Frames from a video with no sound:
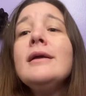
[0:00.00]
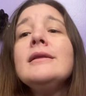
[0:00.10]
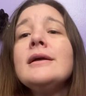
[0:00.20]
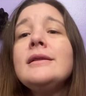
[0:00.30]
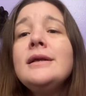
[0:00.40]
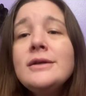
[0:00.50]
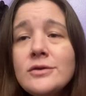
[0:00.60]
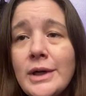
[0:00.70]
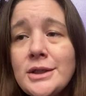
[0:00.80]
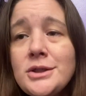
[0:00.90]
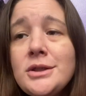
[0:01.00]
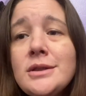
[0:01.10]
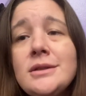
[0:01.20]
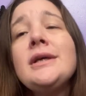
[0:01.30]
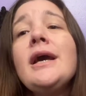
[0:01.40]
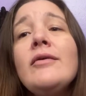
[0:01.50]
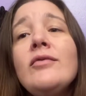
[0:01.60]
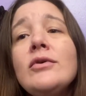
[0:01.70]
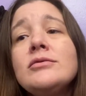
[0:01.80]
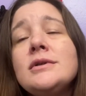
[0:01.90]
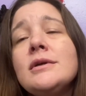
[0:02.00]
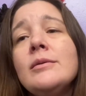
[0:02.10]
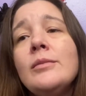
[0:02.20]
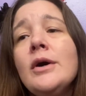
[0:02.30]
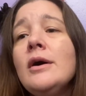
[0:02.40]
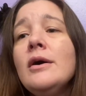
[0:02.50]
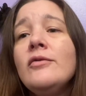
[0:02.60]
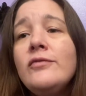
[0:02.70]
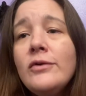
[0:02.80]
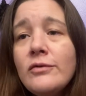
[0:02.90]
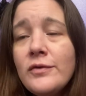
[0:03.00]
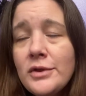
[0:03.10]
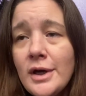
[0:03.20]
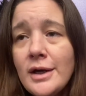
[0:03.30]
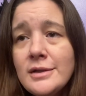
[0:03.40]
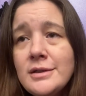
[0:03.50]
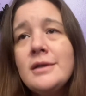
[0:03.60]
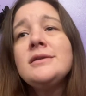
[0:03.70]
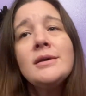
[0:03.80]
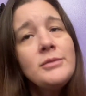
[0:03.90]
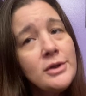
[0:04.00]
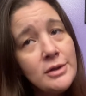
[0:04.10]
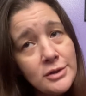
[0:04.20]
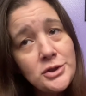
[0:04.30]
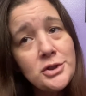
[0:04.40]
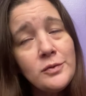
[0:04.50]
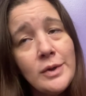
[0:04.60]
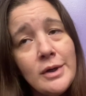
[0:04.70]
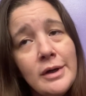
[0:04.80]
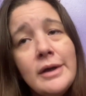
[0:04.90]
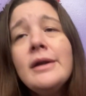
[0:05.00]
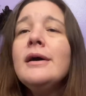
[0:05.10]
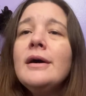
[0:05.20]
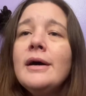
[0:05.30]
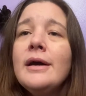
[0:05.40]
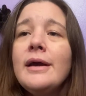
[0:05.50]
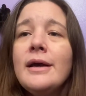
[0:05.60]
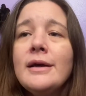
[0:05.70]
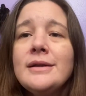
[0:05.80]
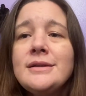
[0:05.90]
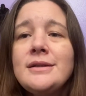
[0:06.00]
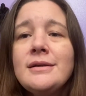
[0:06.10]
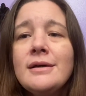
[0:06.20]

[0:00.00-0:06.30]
that these questions gave you some food for thought, something to chew on. And